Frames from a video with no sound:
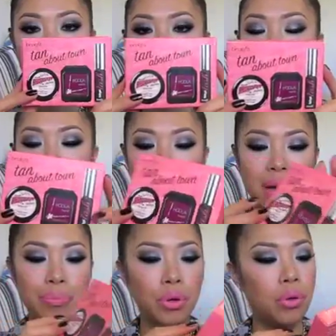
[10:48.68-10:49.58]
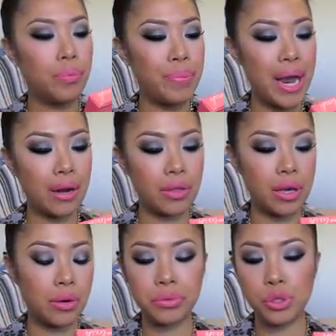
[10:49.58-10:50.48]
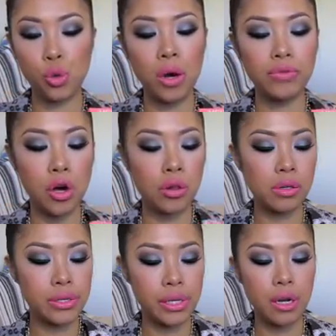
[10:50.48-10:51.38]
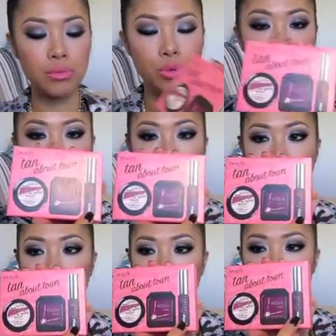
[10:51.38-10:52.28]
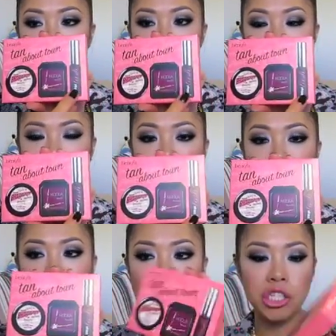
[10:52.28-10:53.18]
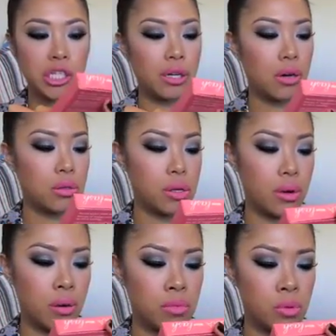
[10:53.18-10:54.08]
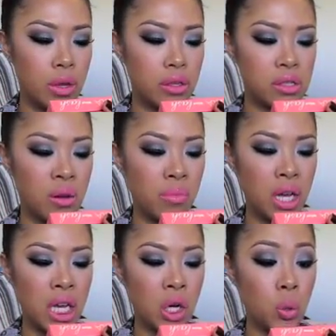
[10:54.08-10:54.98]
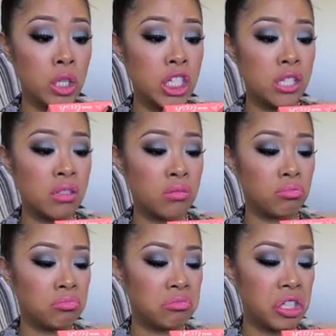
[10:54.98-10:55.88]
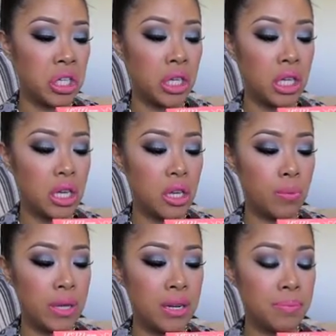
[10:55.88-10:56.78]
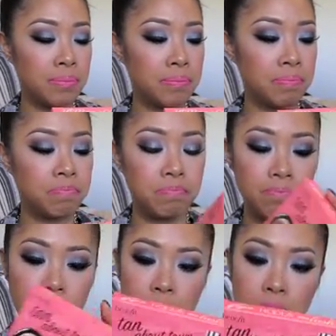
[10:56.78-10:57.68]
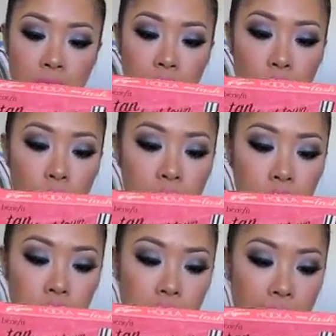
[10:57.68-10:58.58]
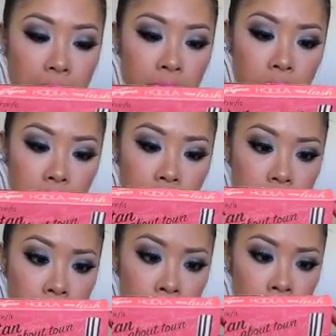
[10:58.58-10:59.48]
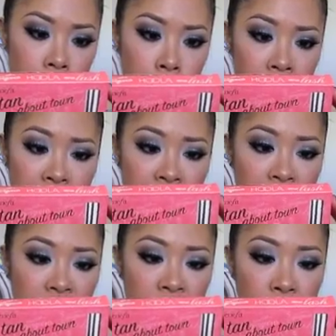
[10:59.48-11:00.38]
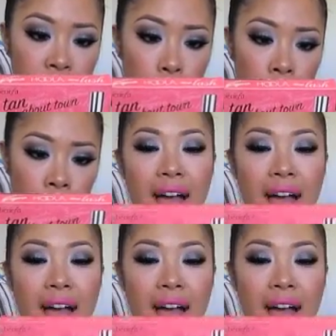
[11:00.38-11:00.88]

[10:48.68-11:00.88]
The little sample pack thing, it was $12. It comes with Bad Gal Lash, and it also comes with some kind of Gorgeous in medium, which I really don't know what it's for.